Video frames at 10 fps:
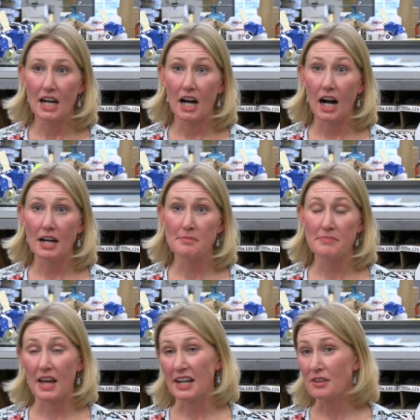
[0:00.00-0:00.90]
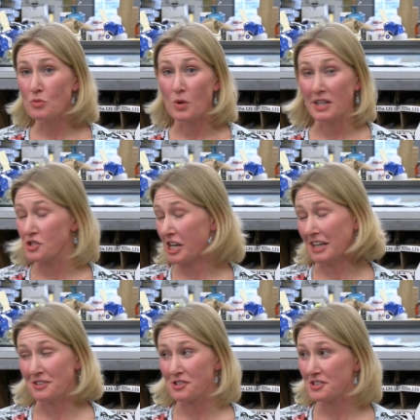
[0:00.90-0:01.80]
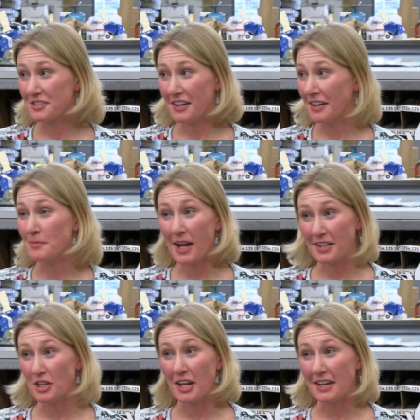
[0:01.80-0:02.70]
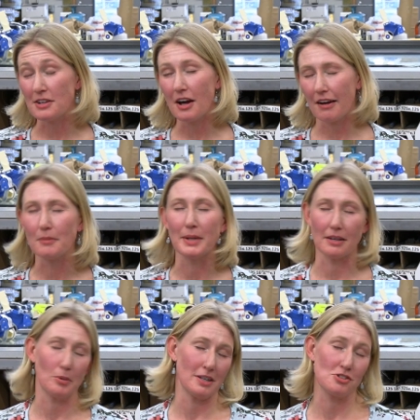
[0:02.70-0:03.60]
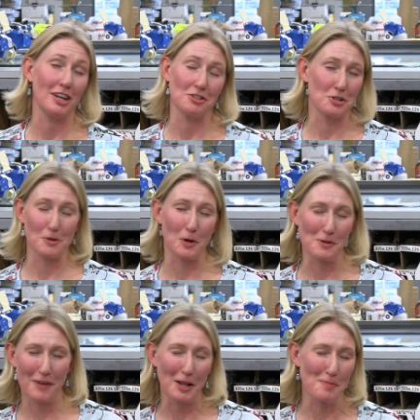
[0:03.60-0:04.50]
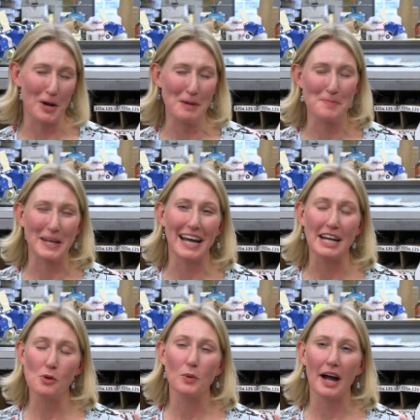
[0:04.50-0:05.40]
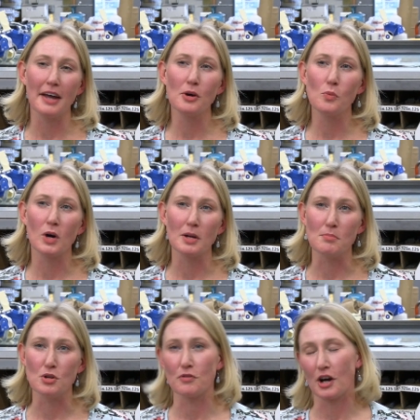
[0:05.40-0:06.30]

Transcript: I don't want to change. I want to change and grow and develop, right? But I don't want to move